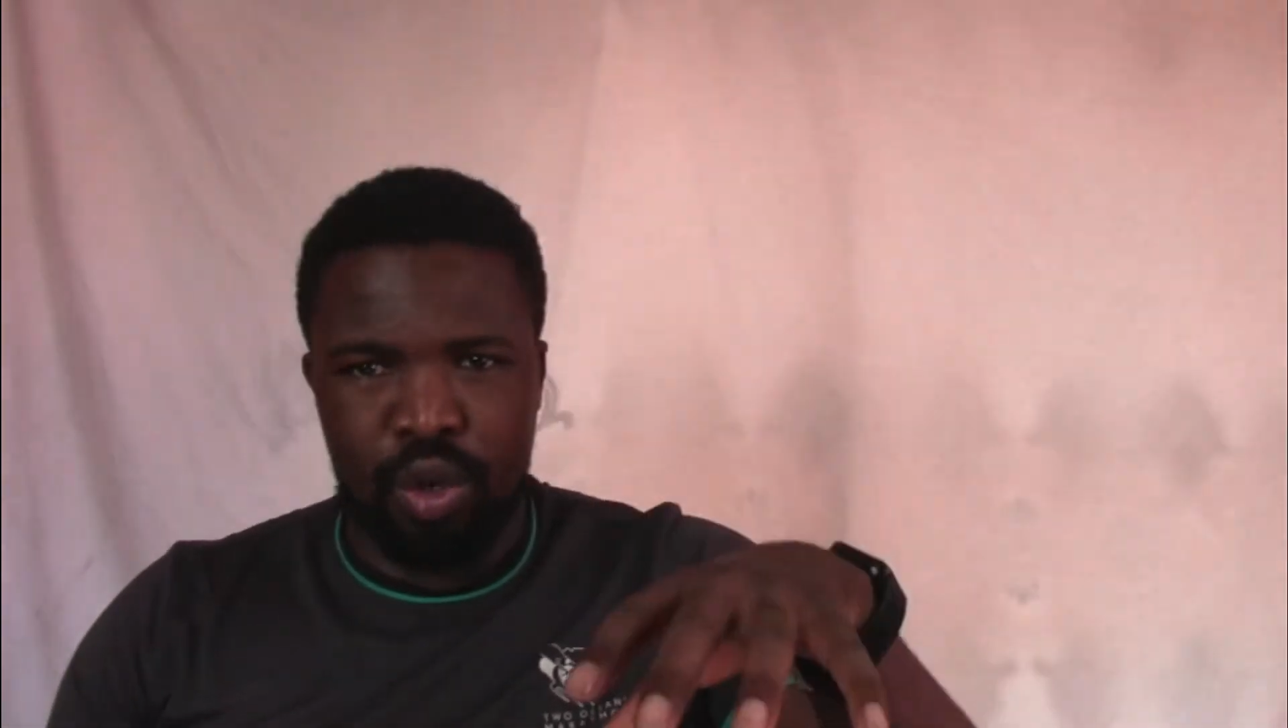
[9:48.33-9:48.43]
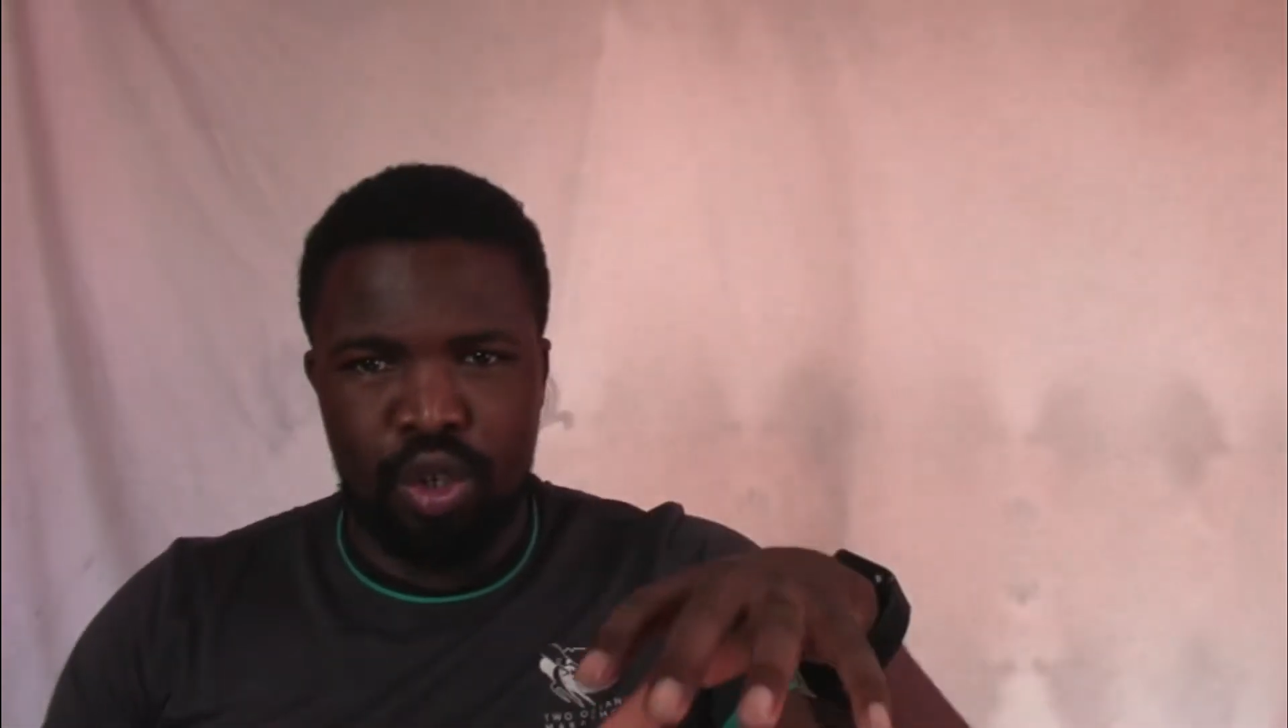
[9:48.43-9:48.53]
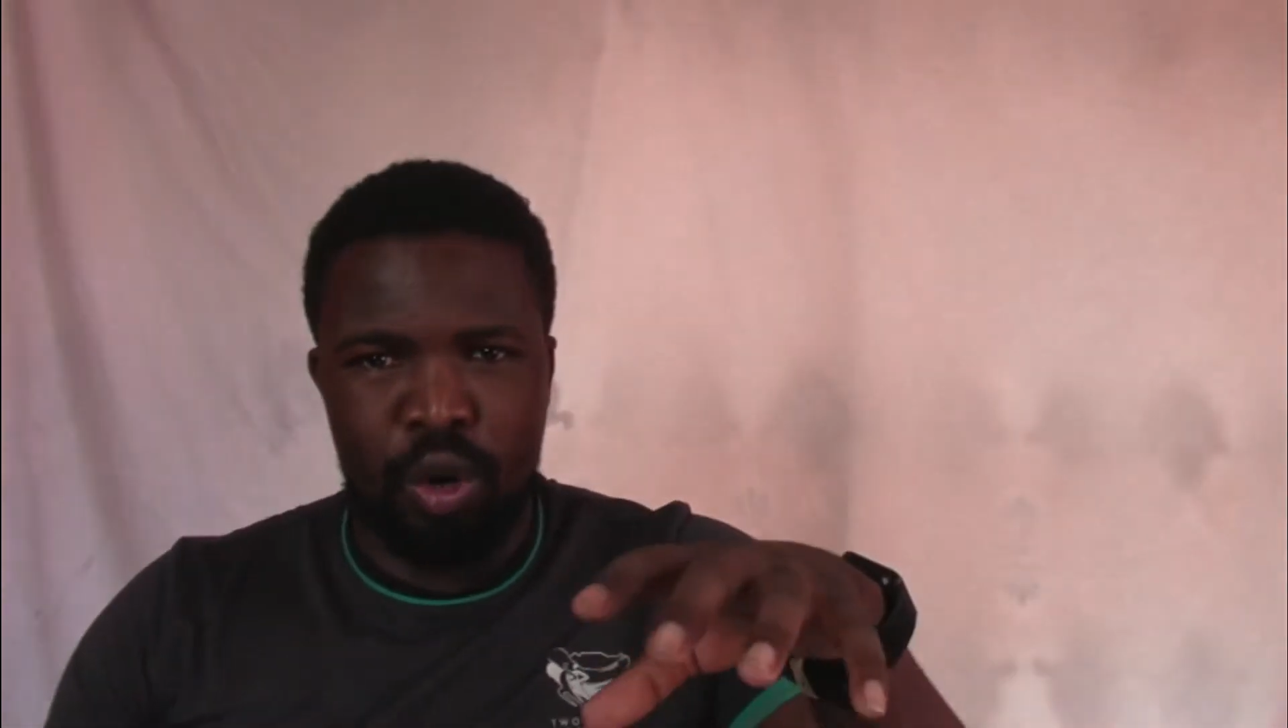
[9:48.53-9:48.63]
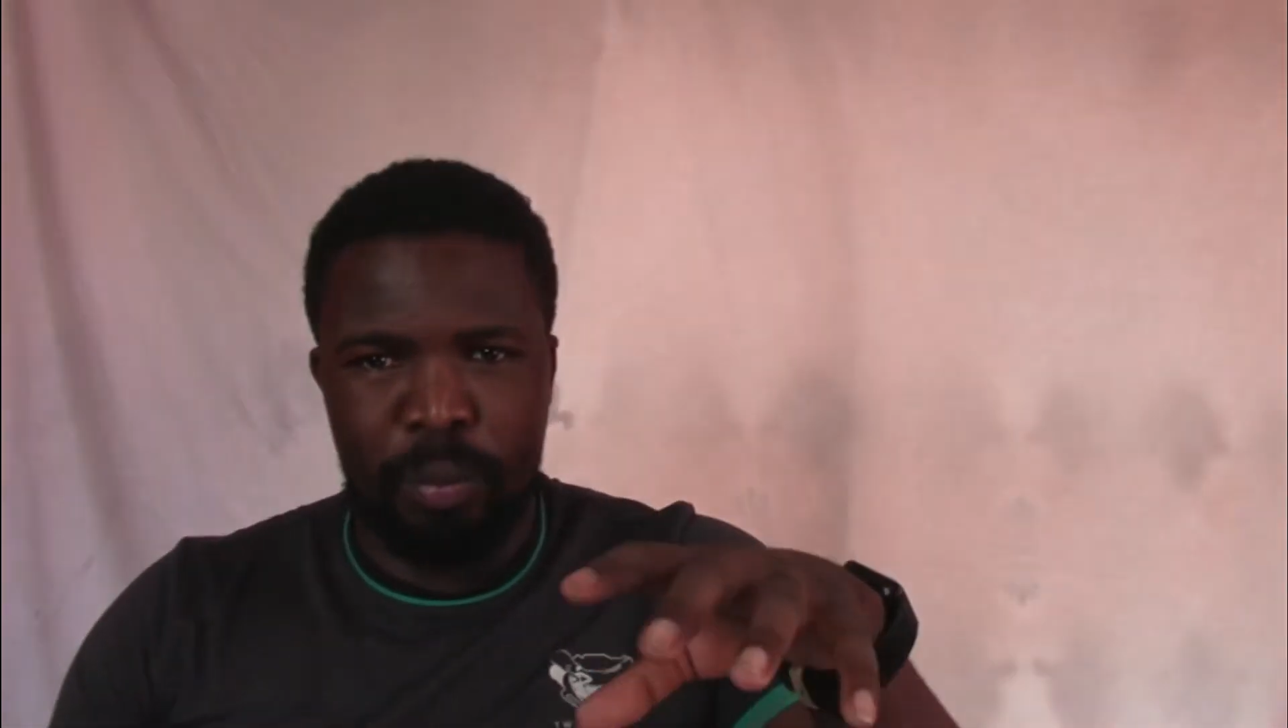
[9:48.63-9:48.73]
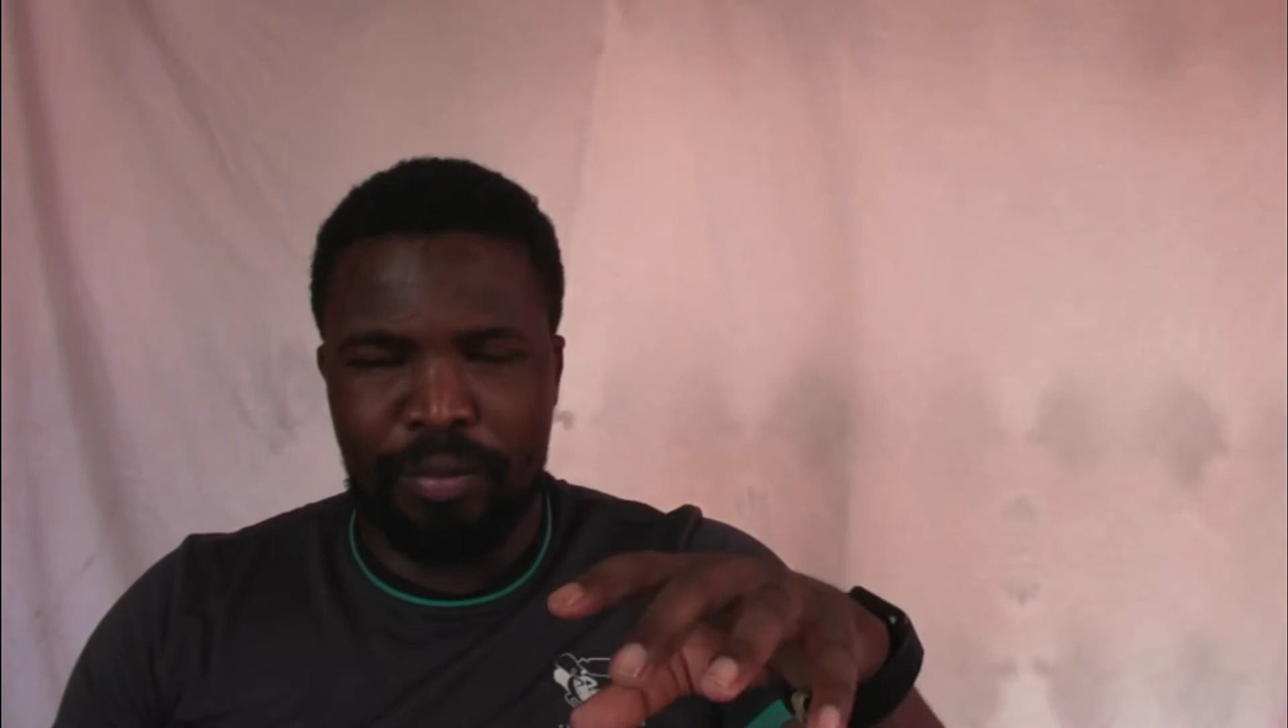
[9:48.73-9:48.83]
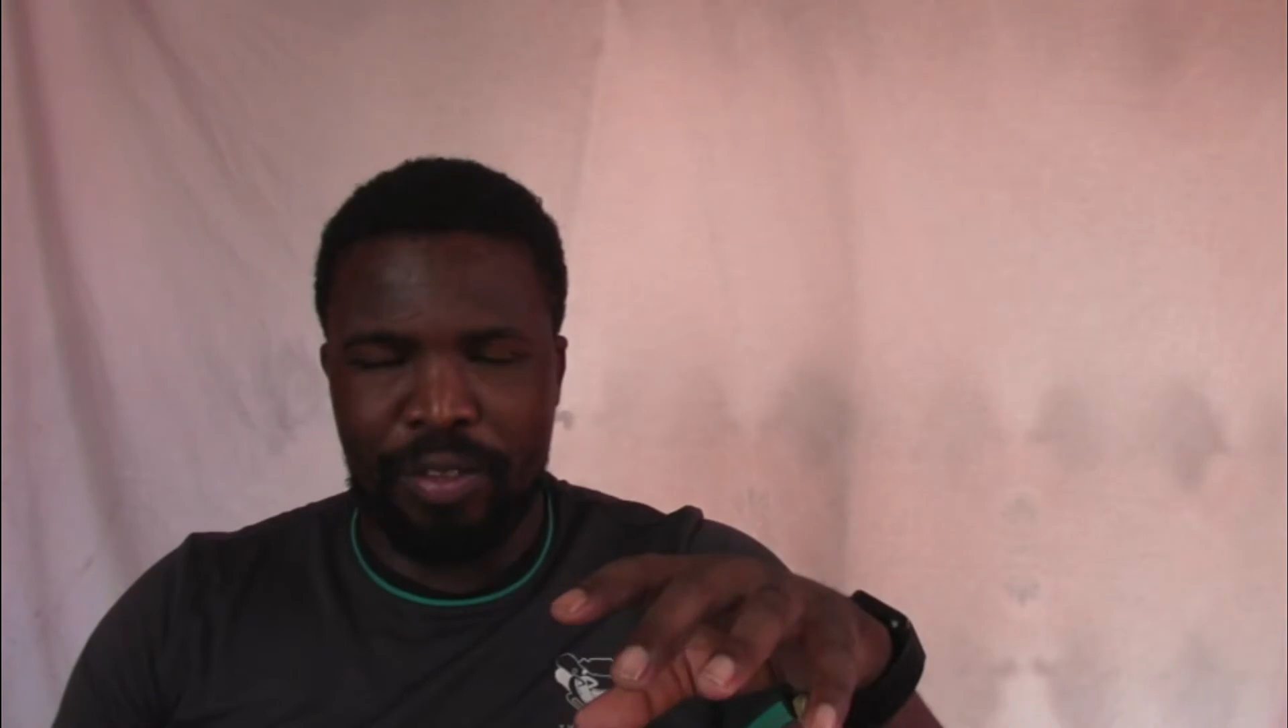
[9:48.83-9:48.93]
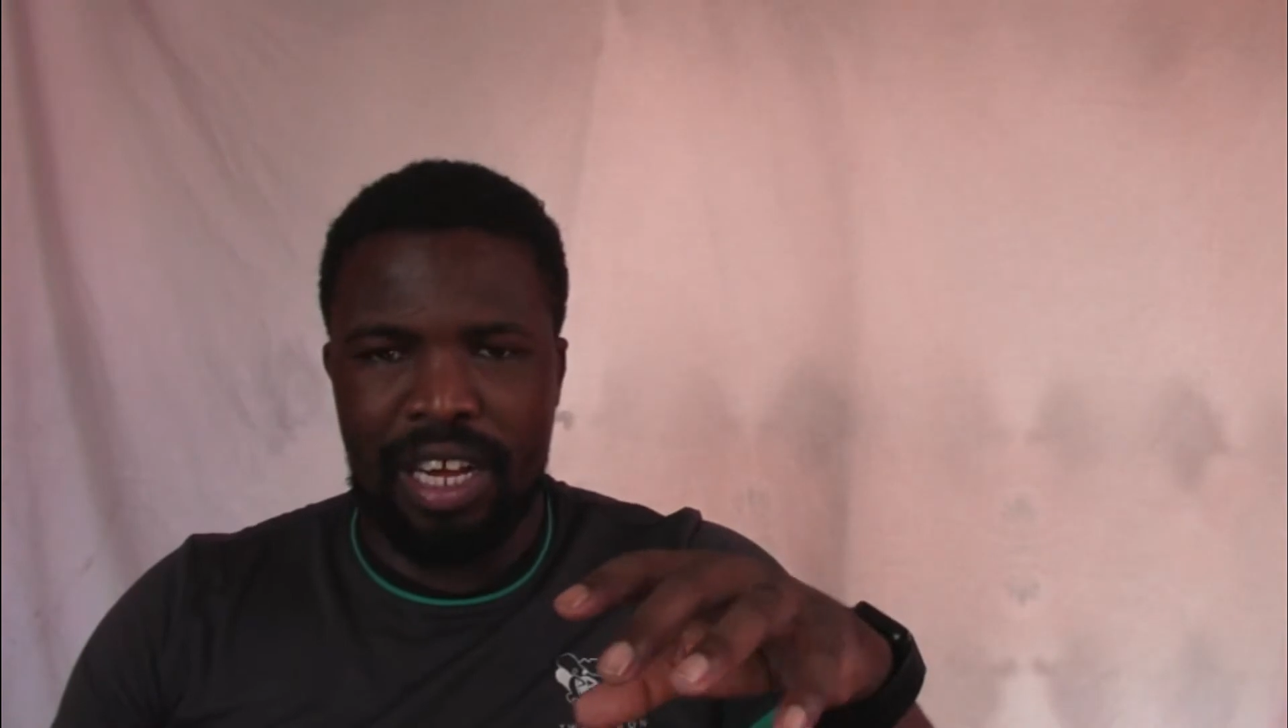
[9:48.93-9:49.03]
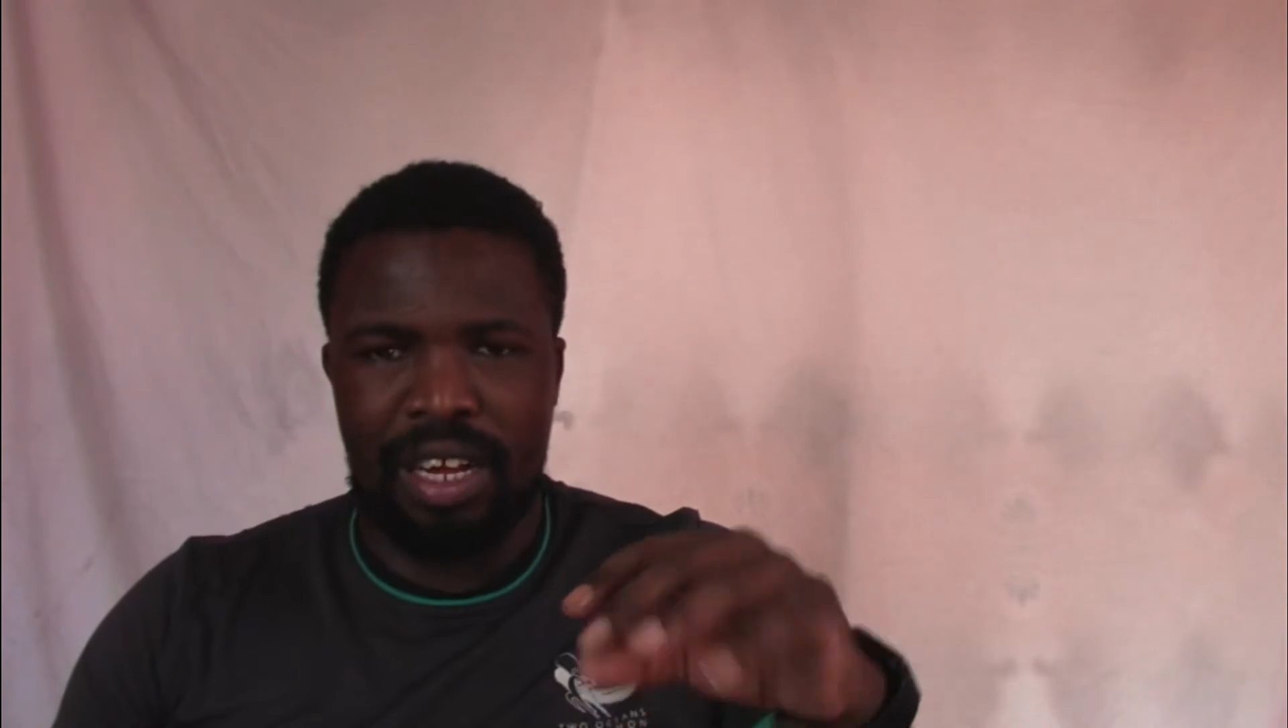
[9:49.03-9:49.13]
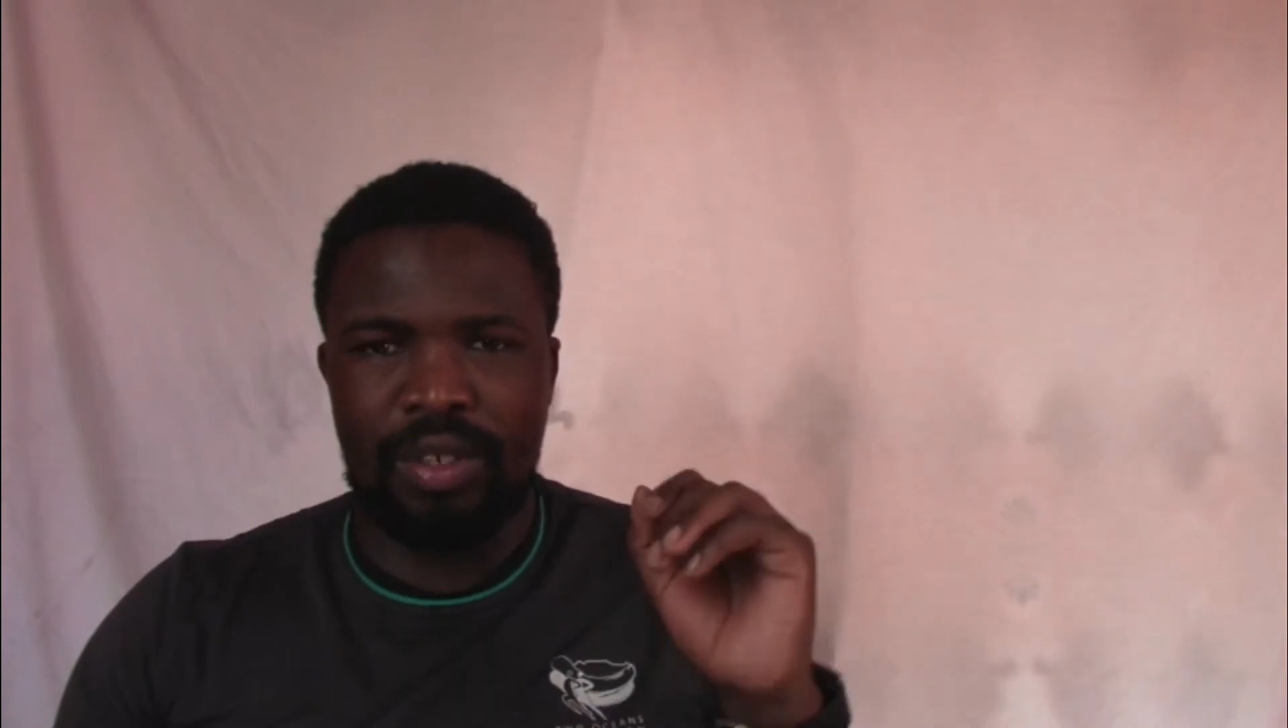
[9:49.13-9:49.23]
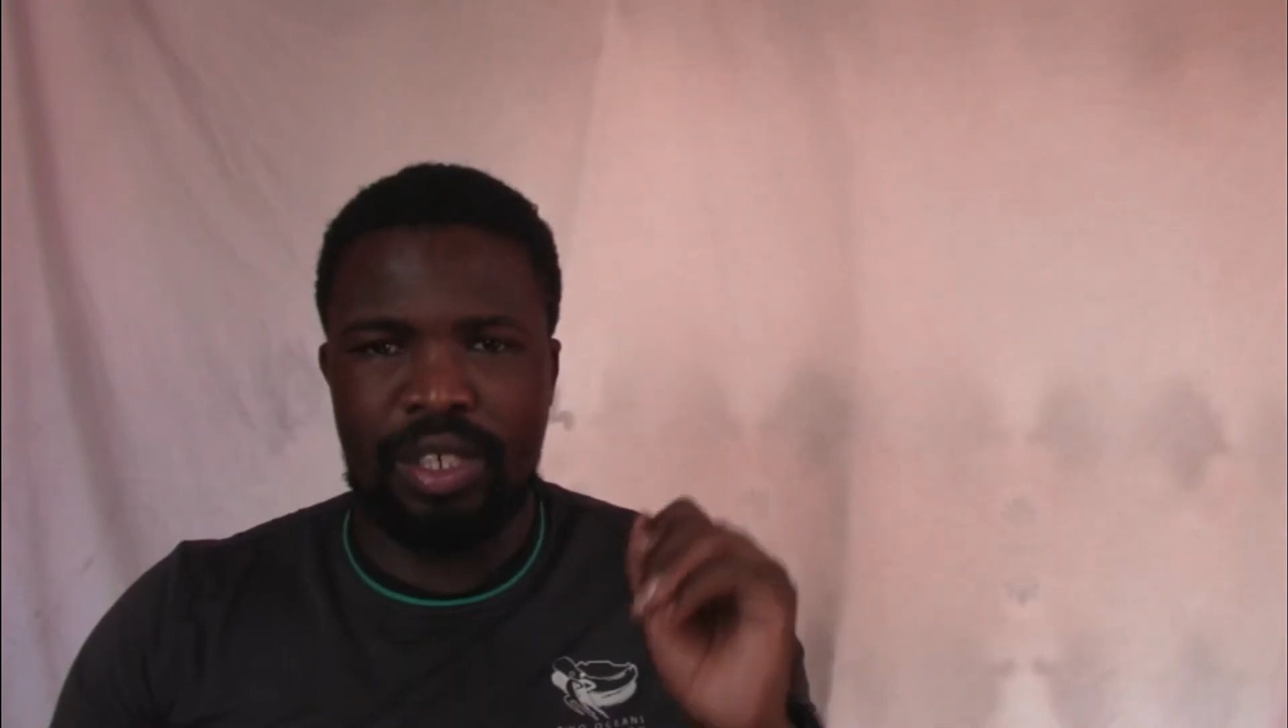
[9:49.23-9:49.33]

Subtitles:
on top of the house.